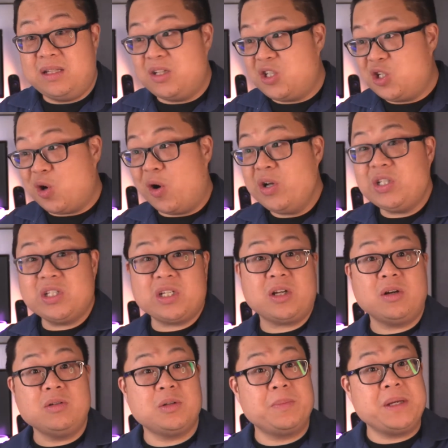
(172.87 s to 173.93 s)
the choices are
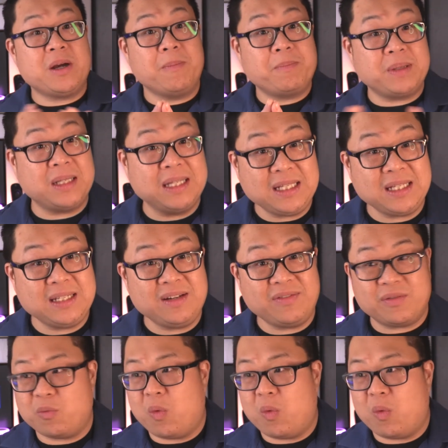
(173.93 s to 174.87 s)
going to be completely different.